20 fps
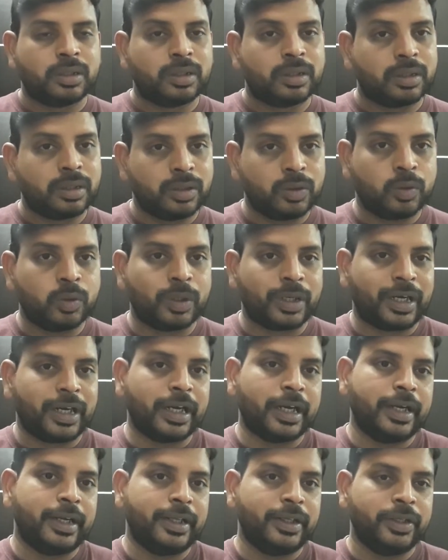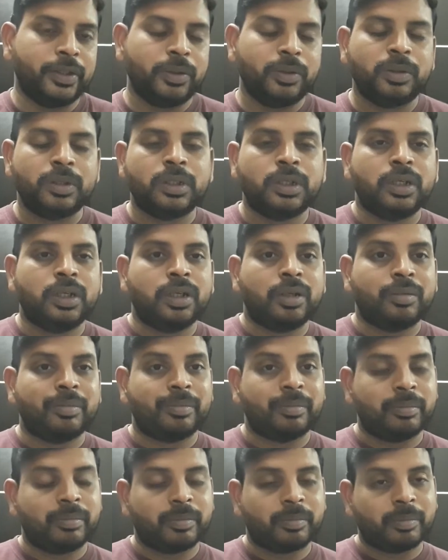who are guiding you.
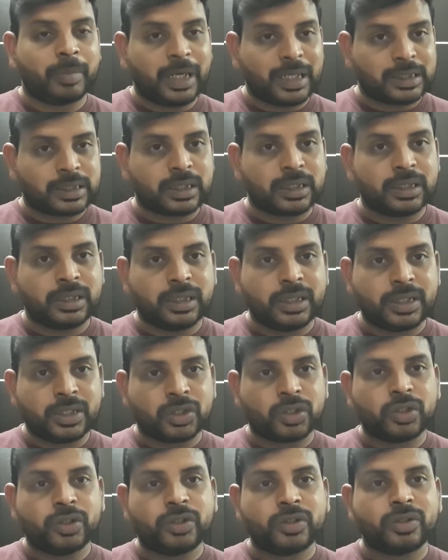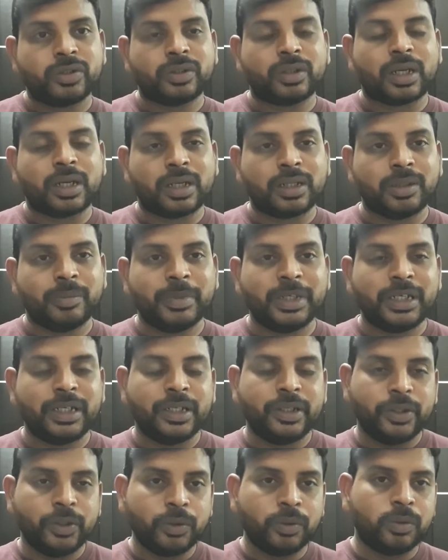But it's ultimately
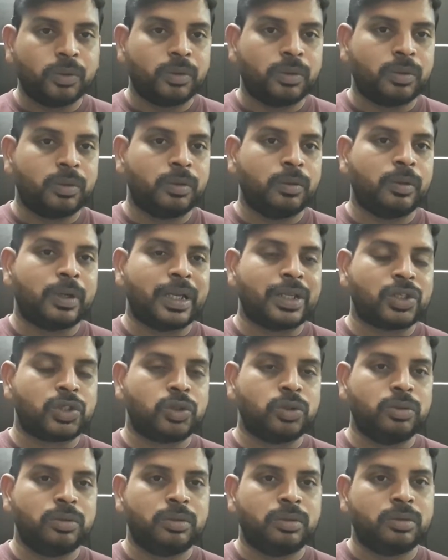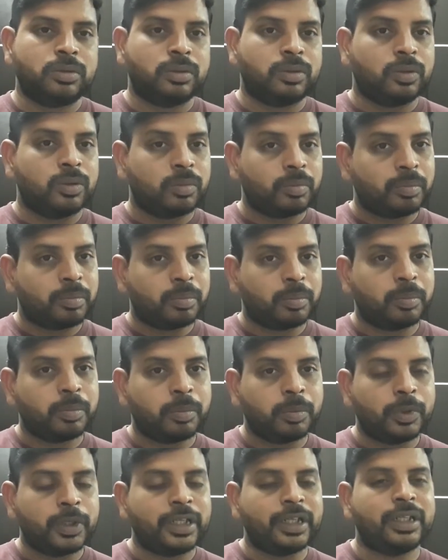you who has to
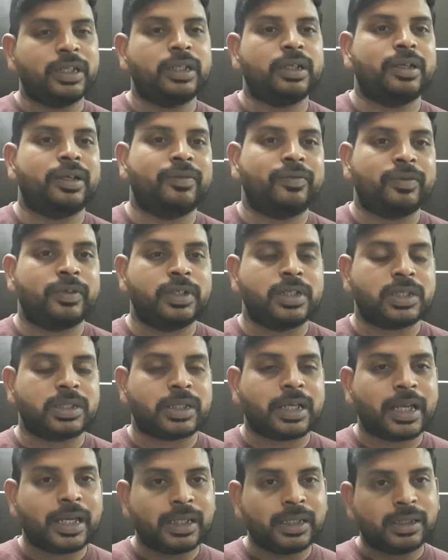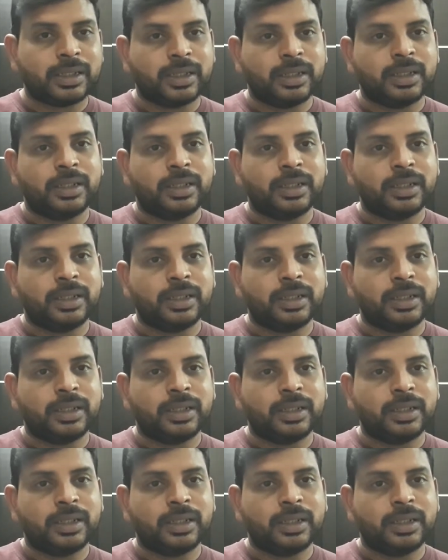put in the efforts and